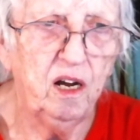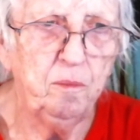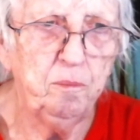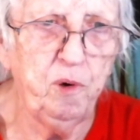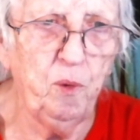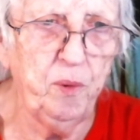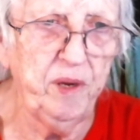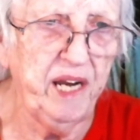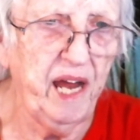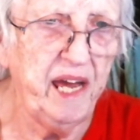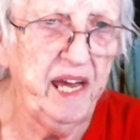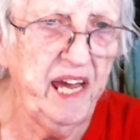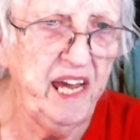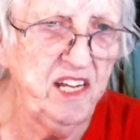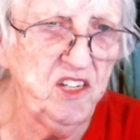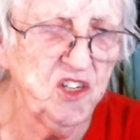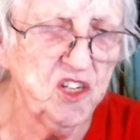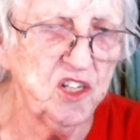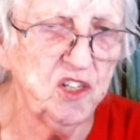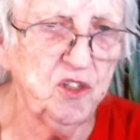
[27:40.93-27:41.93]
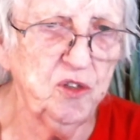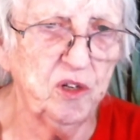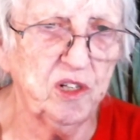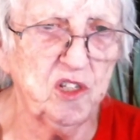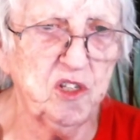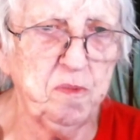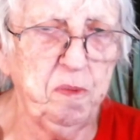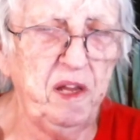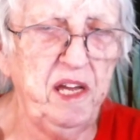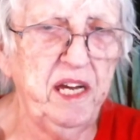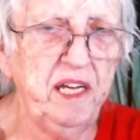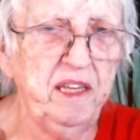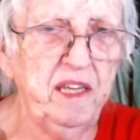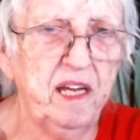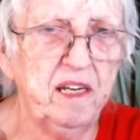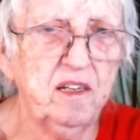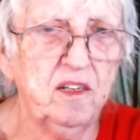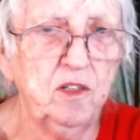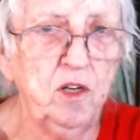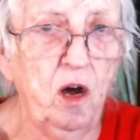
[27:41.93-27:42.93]
But when I hastened to explain
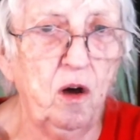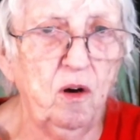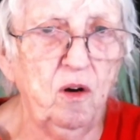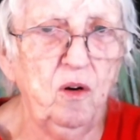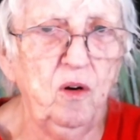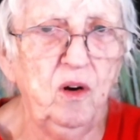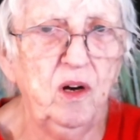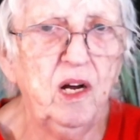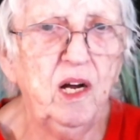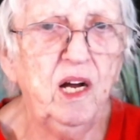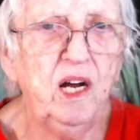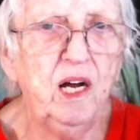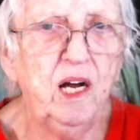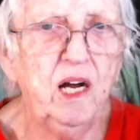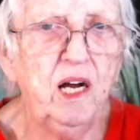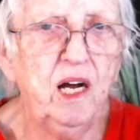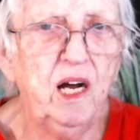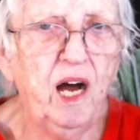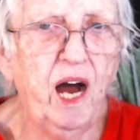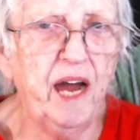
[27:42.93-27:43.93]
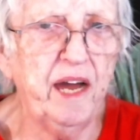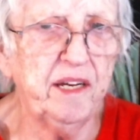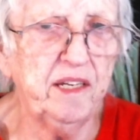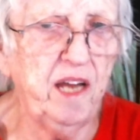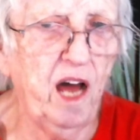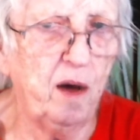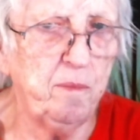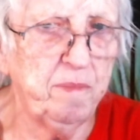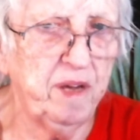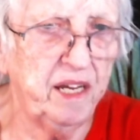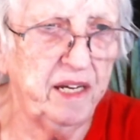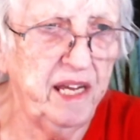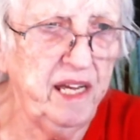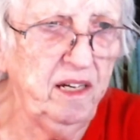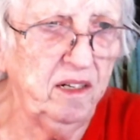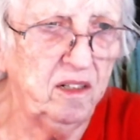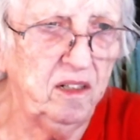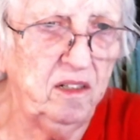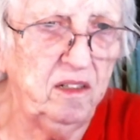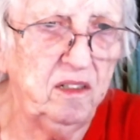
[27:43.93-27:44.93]
that no, I had not been
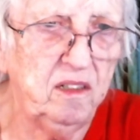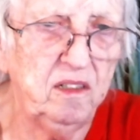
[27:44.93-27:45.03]
ill,